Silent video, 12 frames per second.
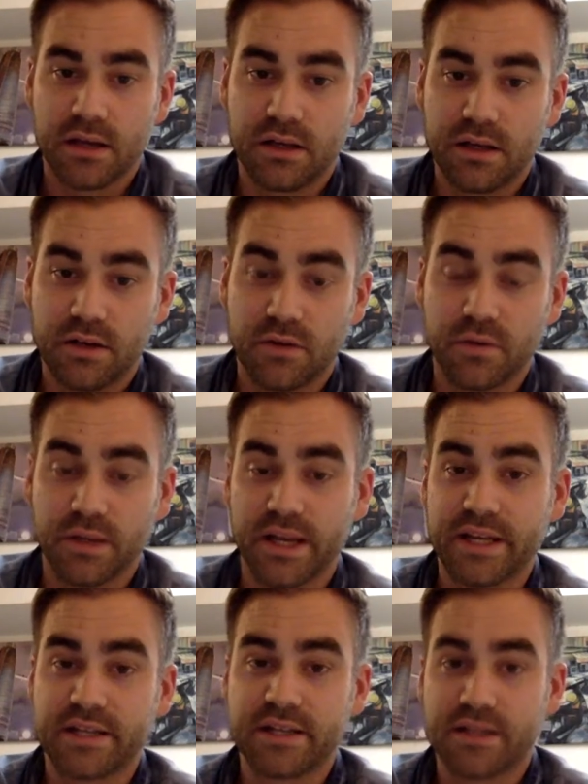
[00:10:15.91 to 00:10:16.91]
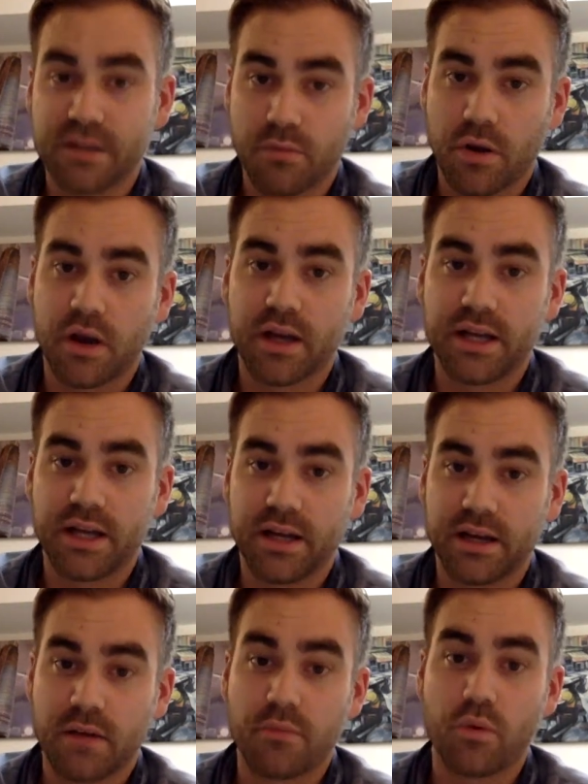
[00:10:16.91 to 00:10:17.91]
relationship marketing,
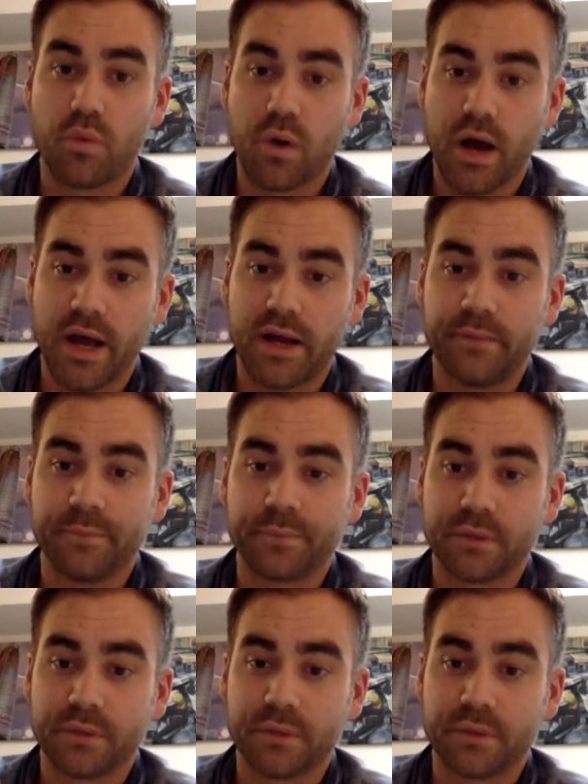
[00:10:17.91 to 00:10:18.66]
number one,